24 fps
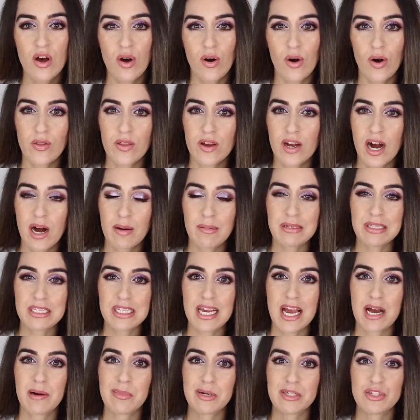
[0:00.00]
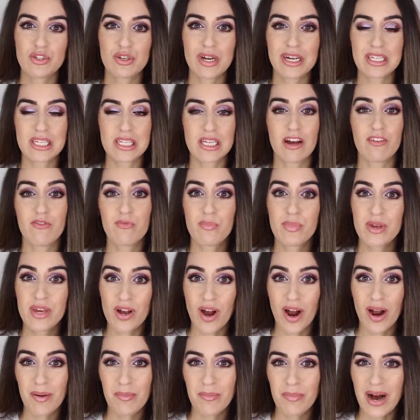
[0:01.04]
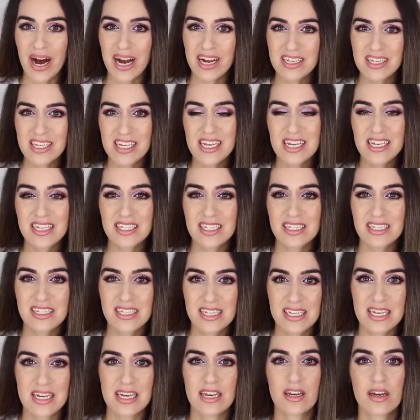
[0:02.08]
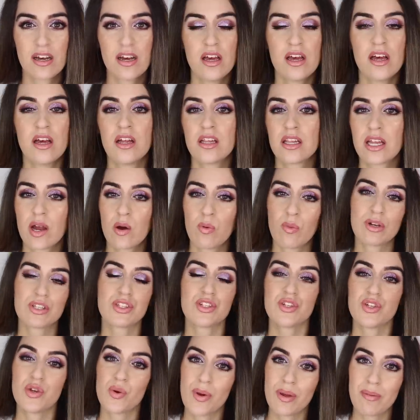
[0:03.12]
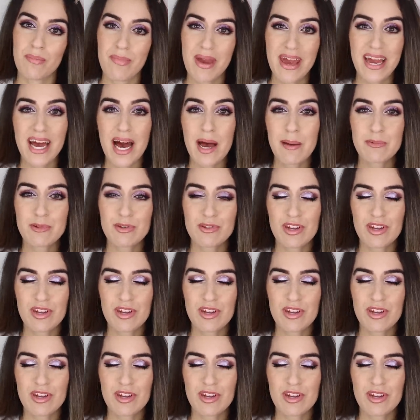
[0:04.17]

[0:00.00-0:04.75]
all the comments say how much you guys love PR unboxings and seeing like what's new in makeup.